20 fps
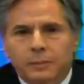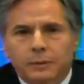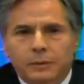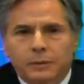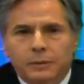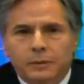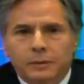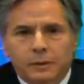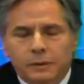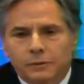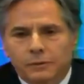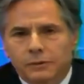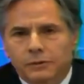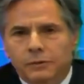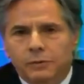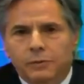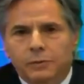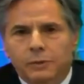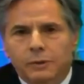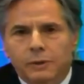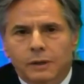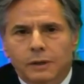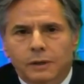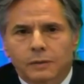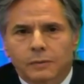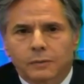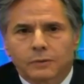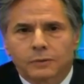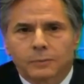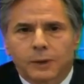Just to
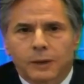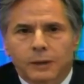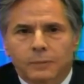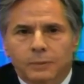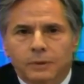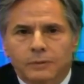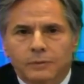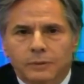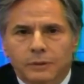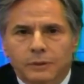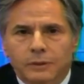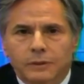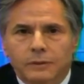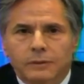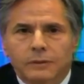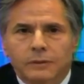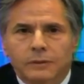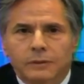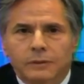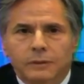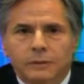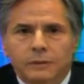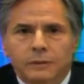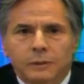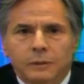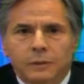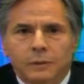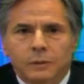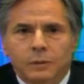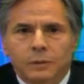respond briefly,
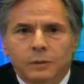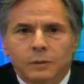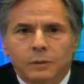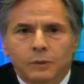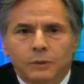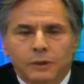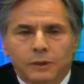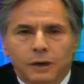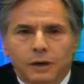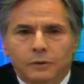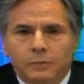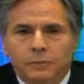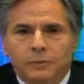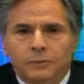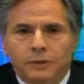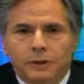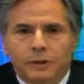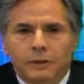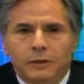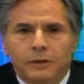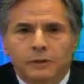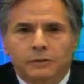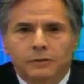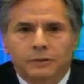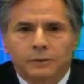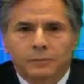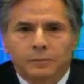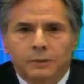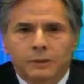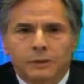what the congressman said is
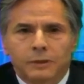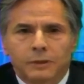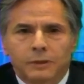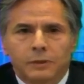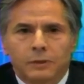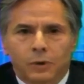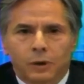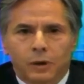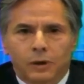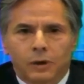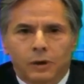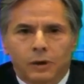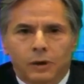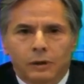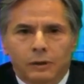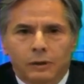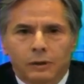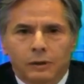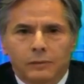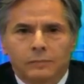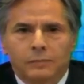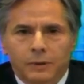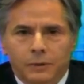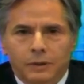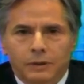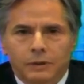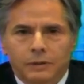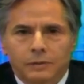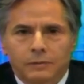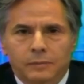simply wrong,
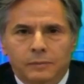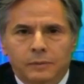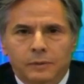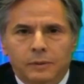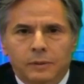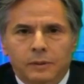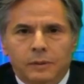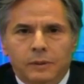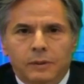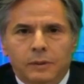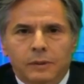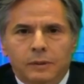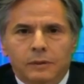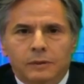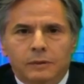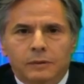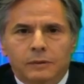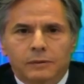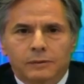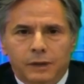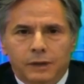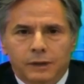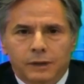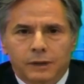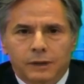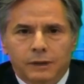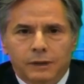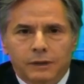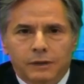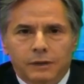period.
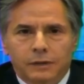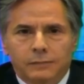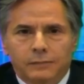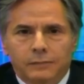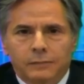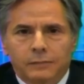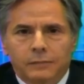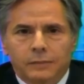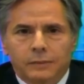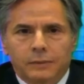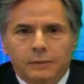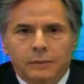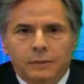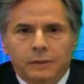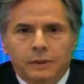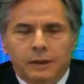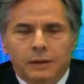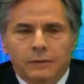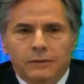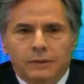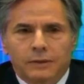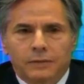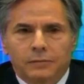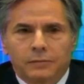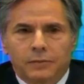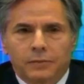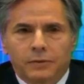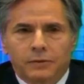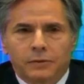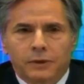Second, I think
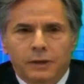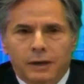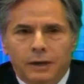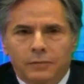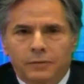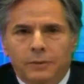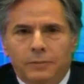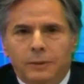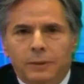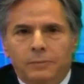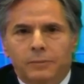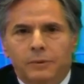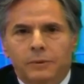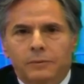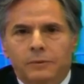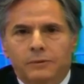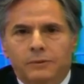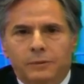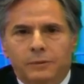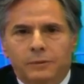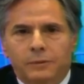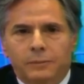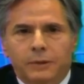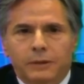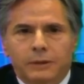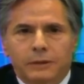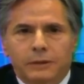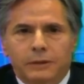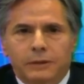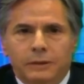virtually every member of this committee
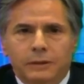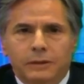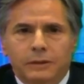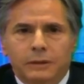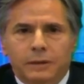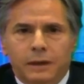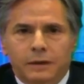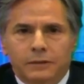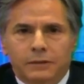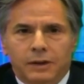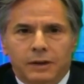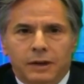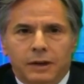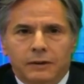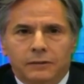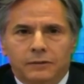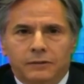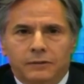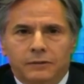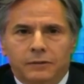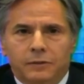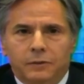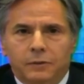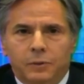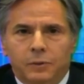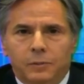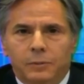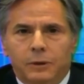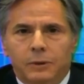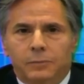has had access to
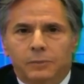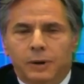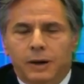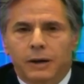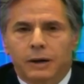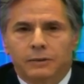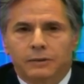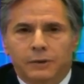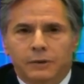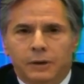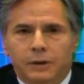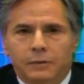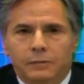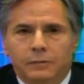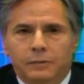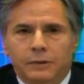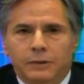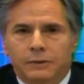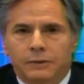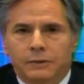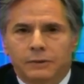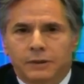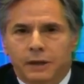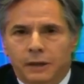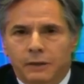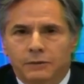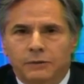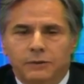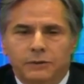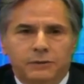or been apprised of the
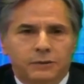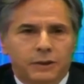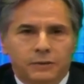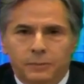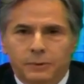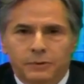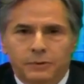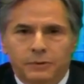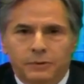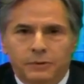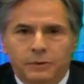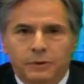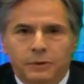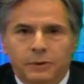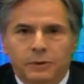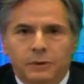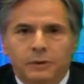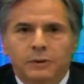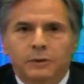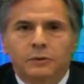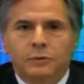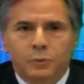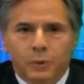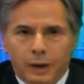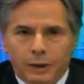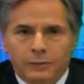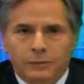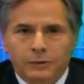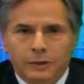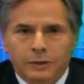intelligence assessments
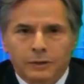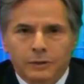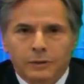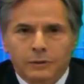throughout the year.